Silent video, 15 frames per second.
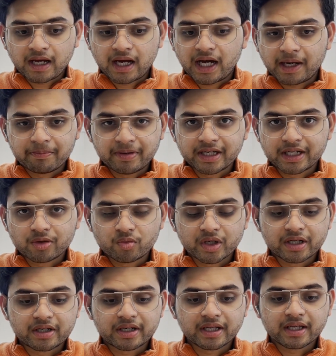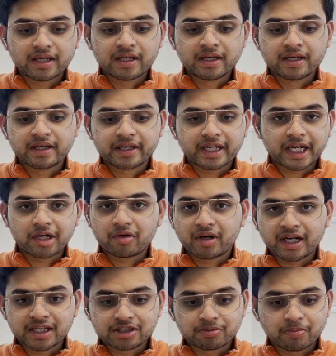update inventory,
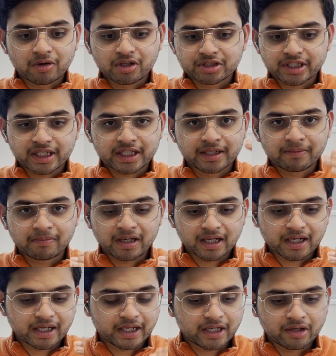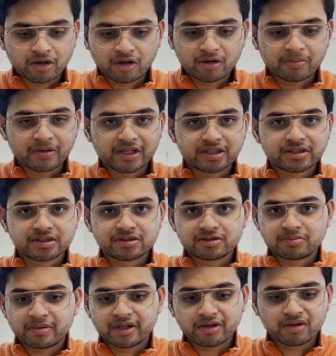categorize project, marketing, operations,
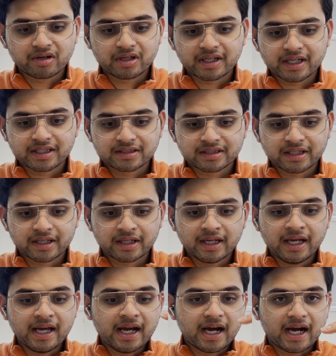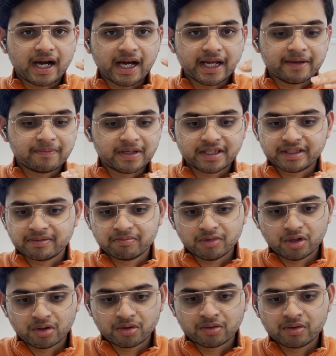prioritizing, high, medium,
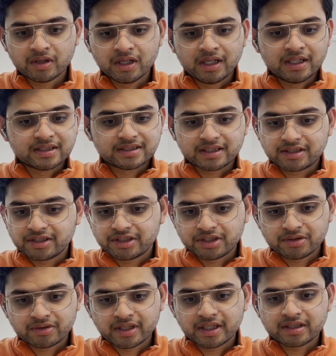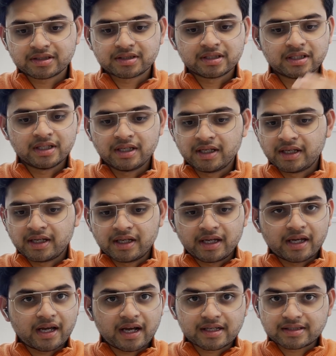low, set the due dates,
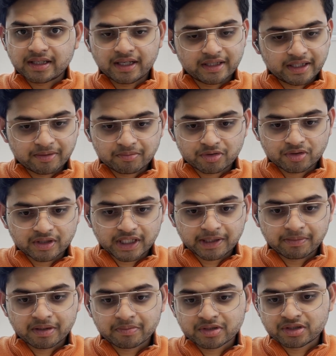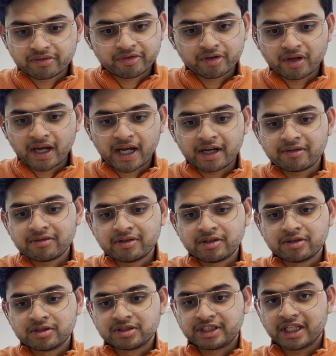assign them to the team members if you have,
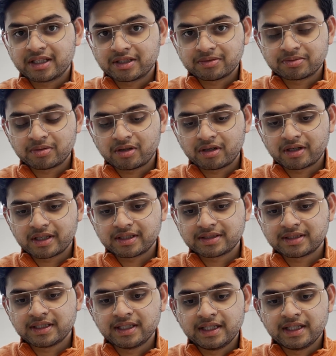check the progress,